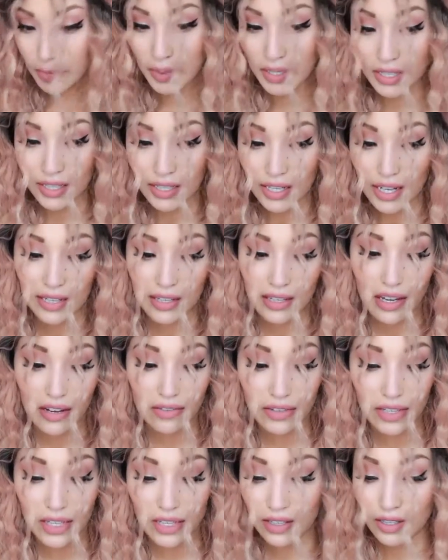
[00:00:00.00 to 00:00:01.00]
because I
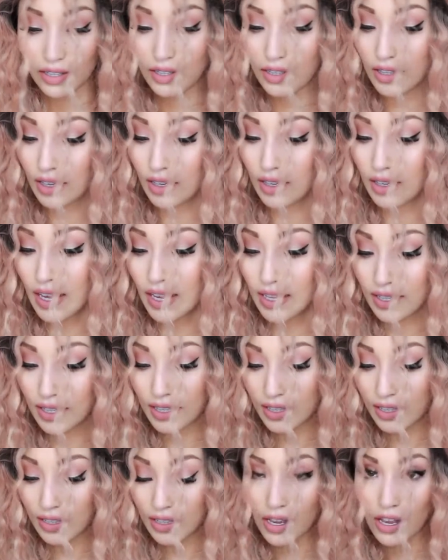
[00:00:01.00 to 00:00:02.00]
love tinted
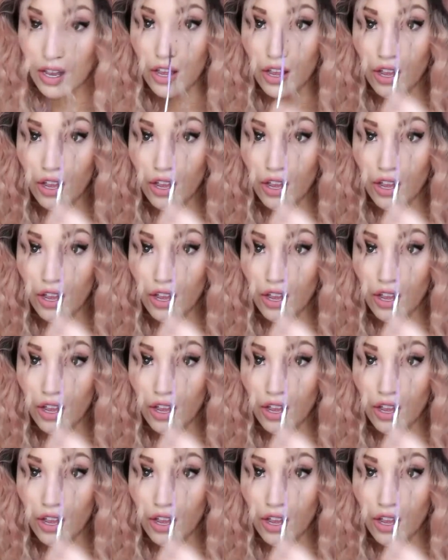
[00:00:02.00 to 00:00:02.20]
sunglasses.